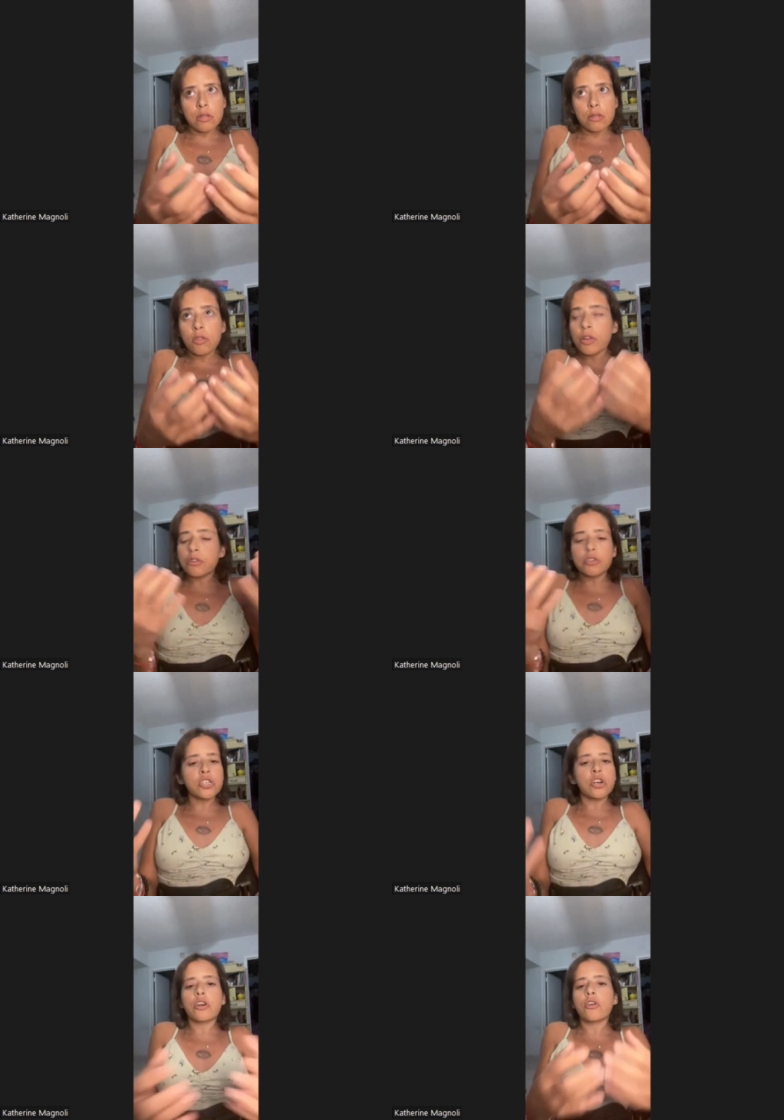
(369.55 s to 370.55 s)

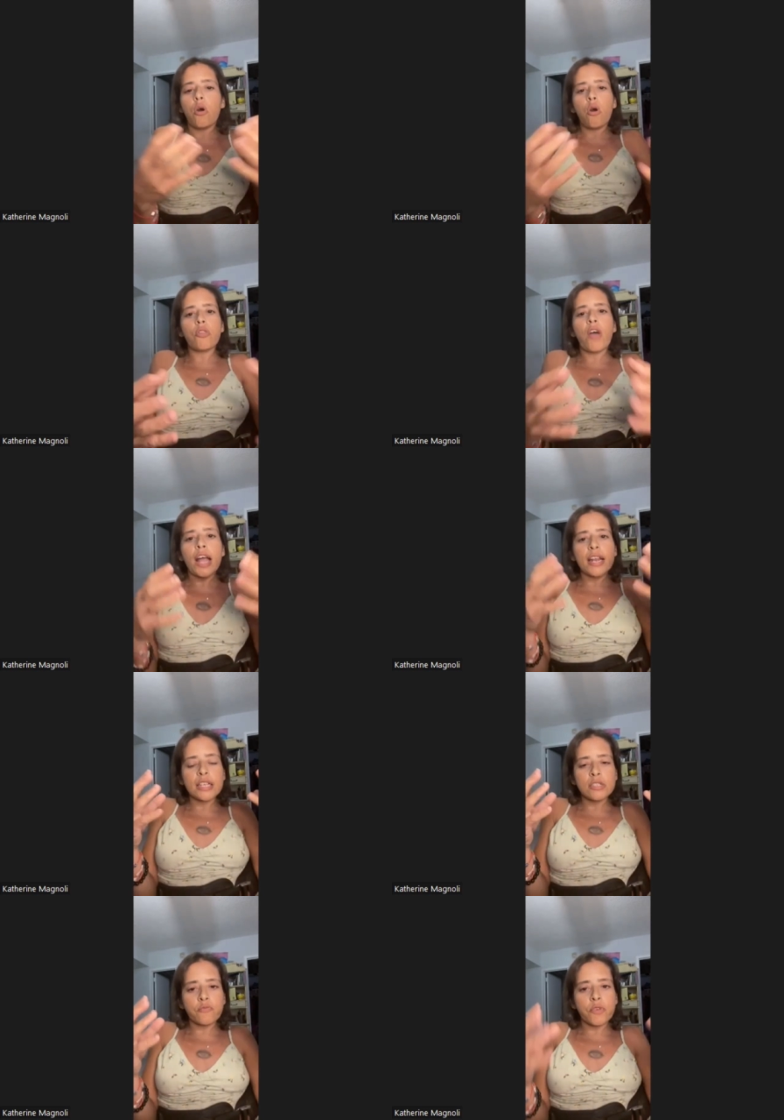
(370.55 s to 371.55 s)
literature and all that
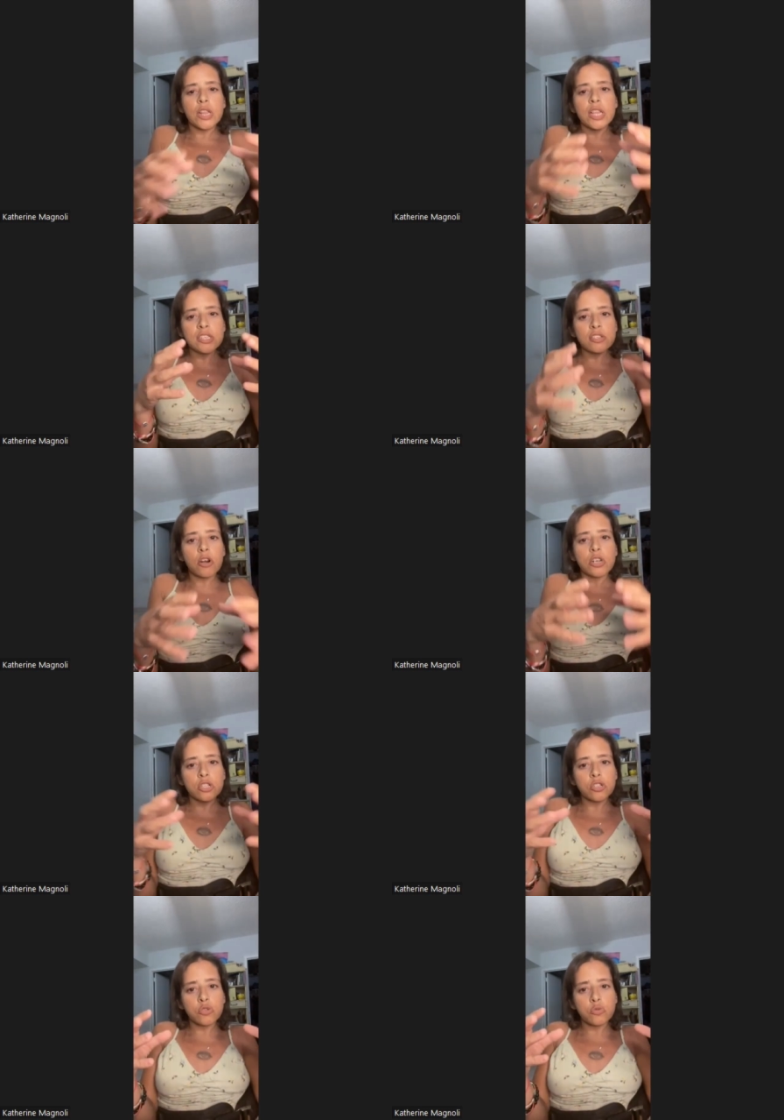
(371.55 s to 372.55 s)
is really
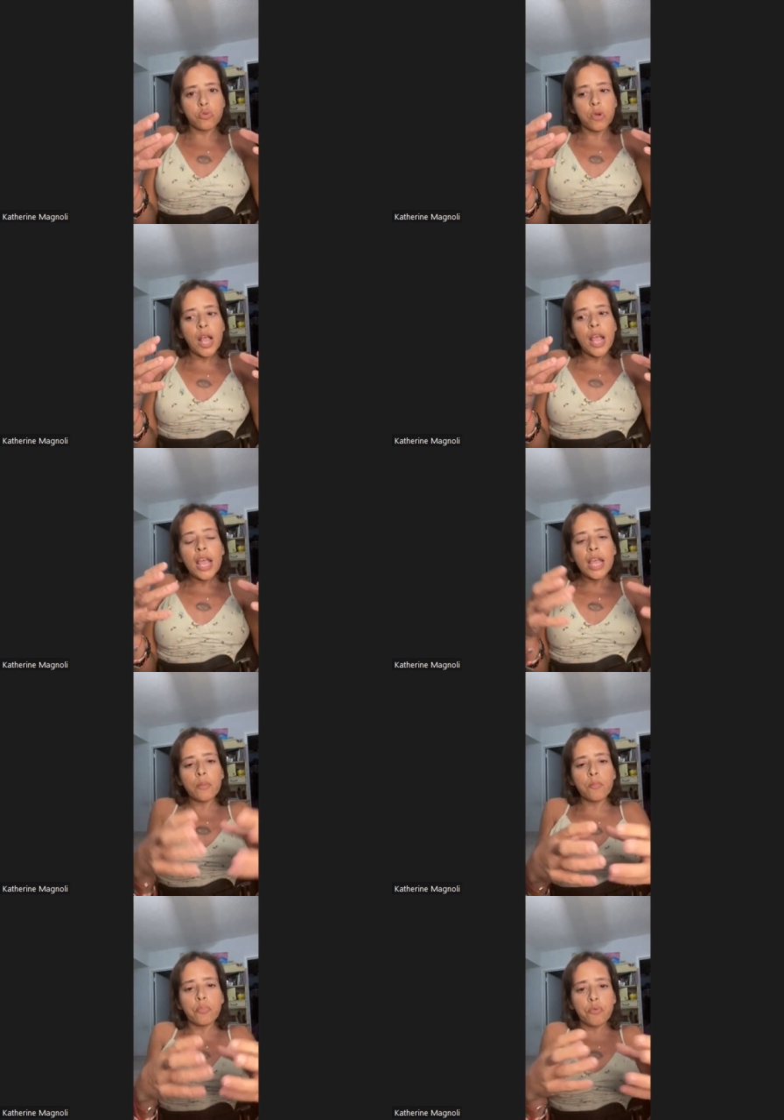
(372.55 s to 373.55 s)
starting to
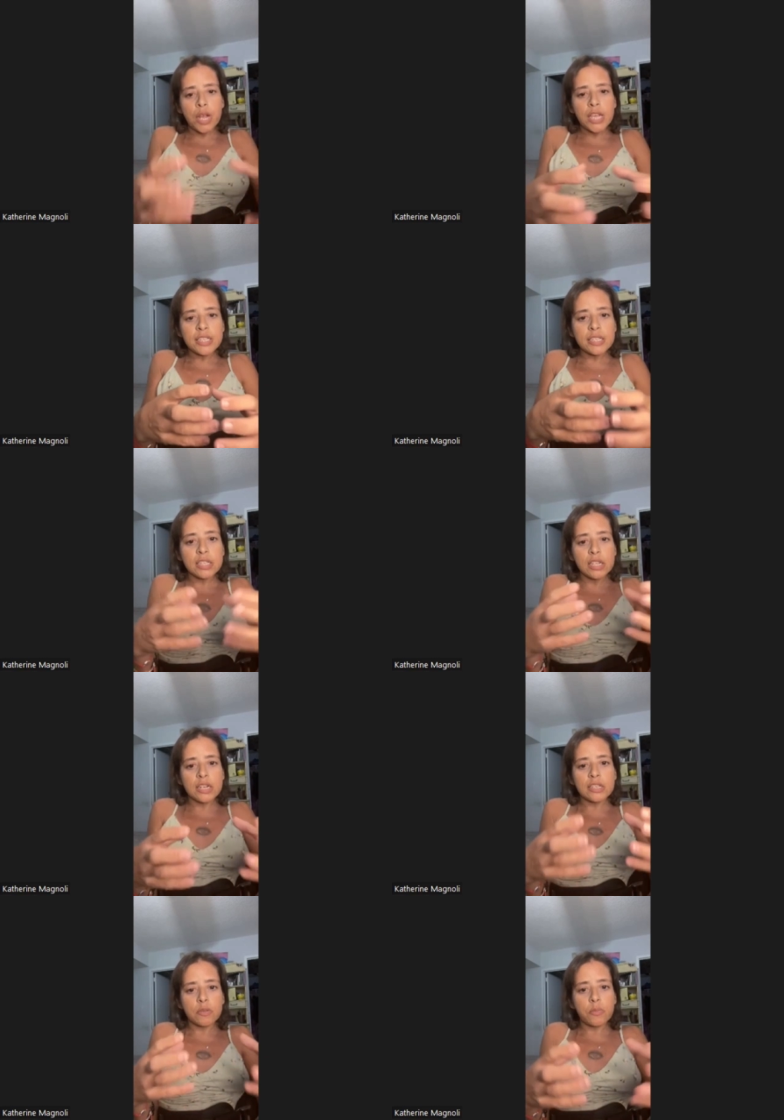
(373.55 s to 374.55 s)
embrace the
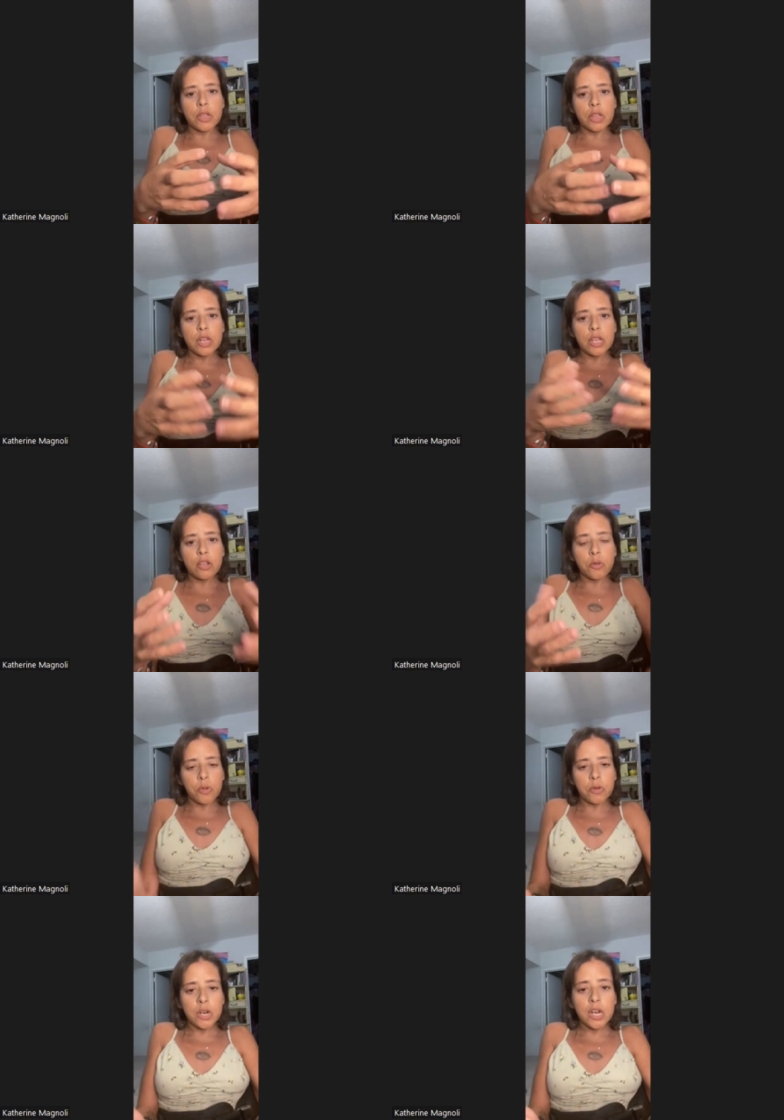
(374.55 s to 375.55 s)
disability
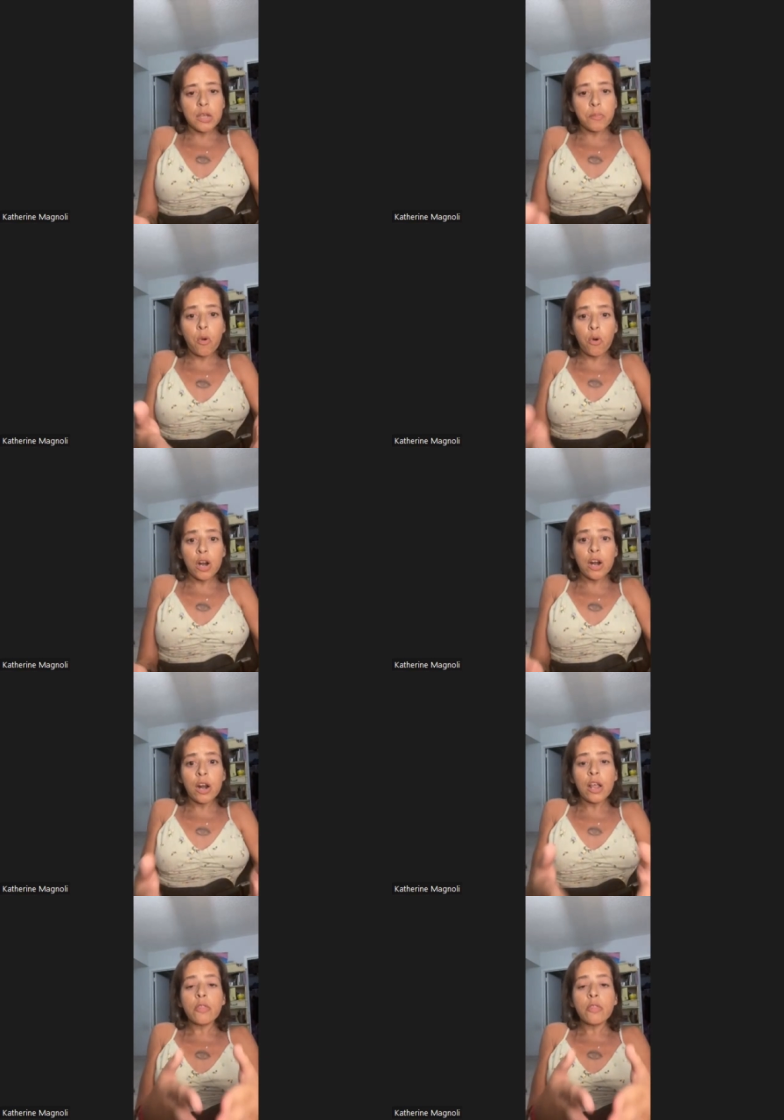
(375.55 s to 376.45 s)
community more